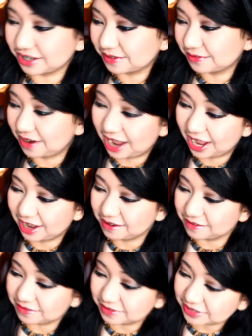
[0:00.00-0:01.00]

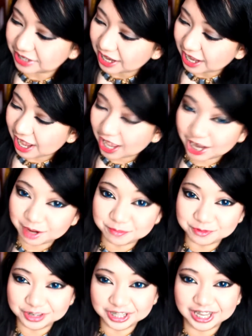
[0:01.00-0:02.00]
arrived and
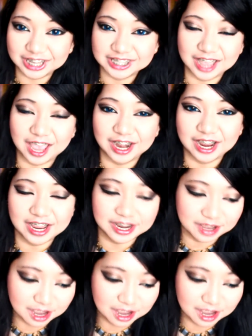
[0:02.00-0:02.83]
I'm really excited.